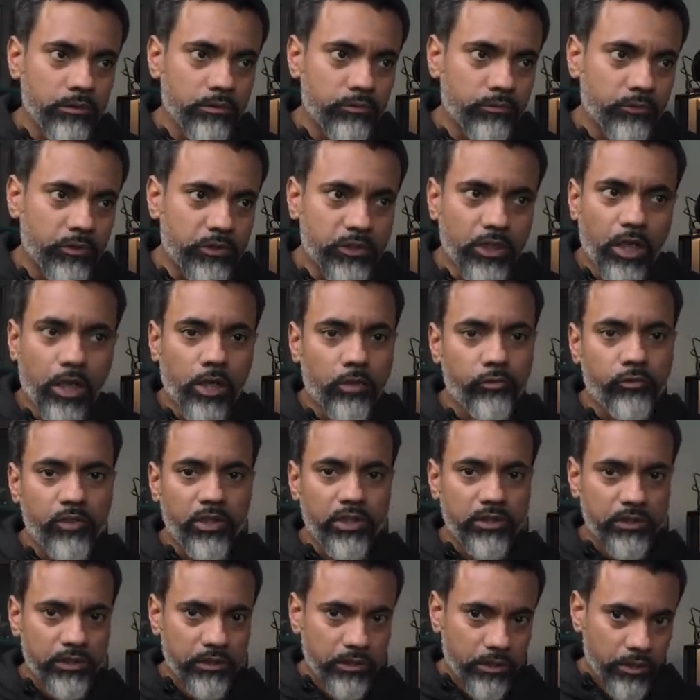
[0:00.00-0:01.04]

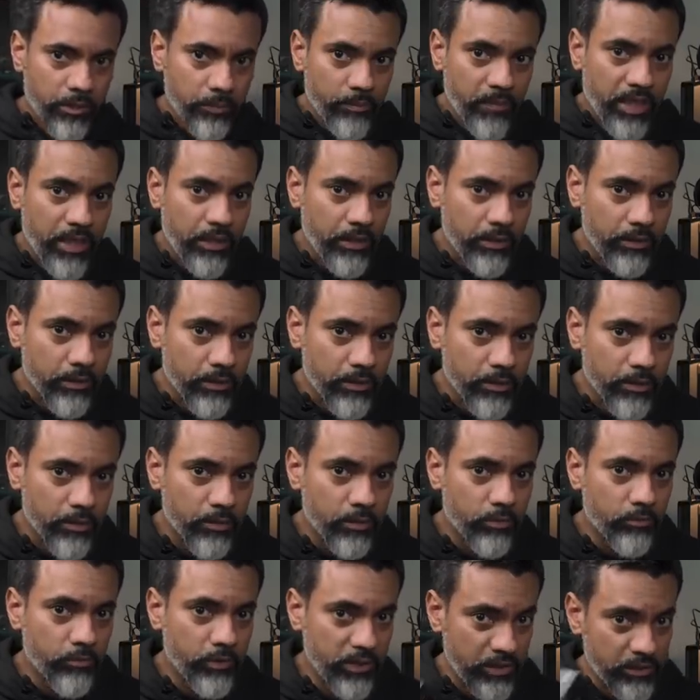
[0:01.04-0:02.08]
photography isn't the main
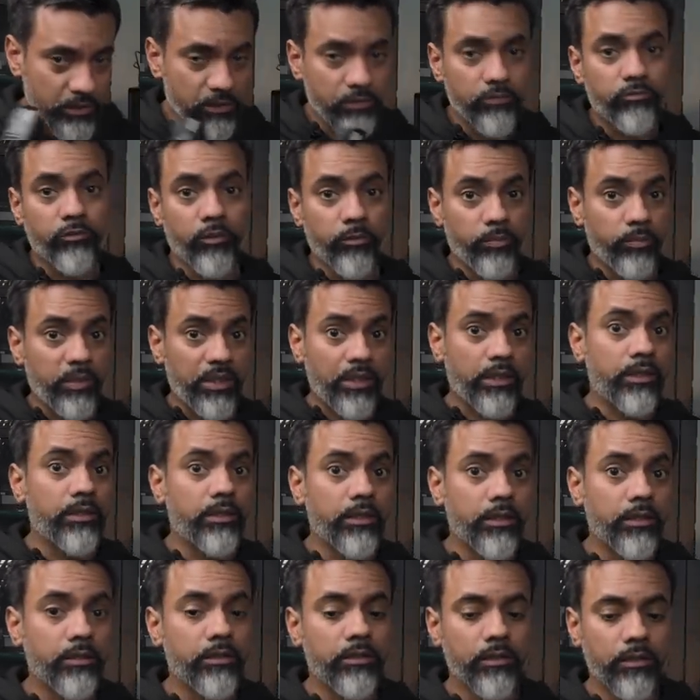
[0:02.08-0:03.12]
reason for being
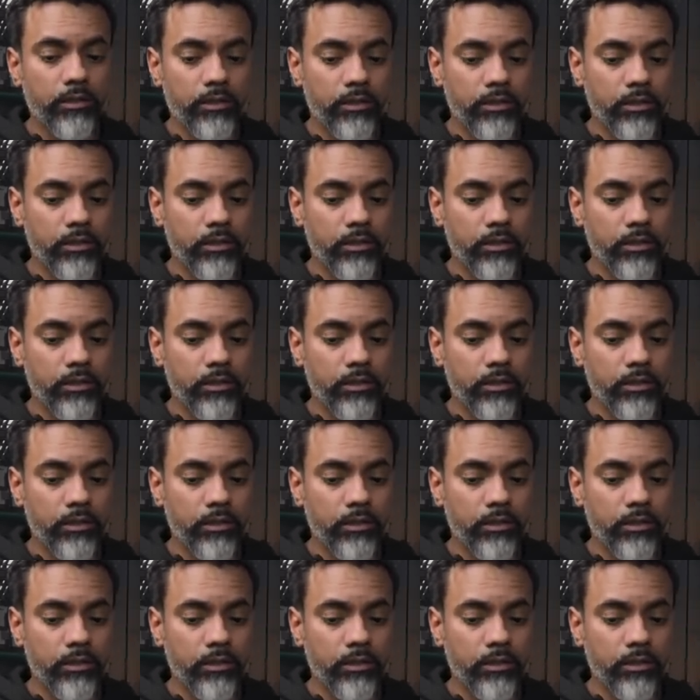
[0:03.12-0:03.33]
there,